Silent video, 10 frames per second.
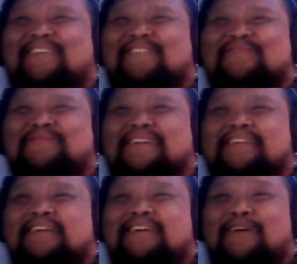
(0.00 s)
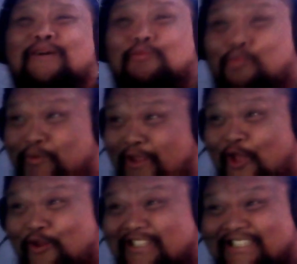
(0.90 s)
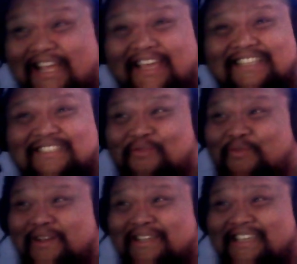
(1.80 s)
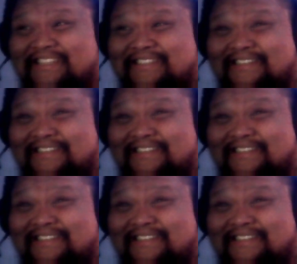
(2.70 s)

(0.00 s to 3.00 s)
hey, man. This guy is a fucking...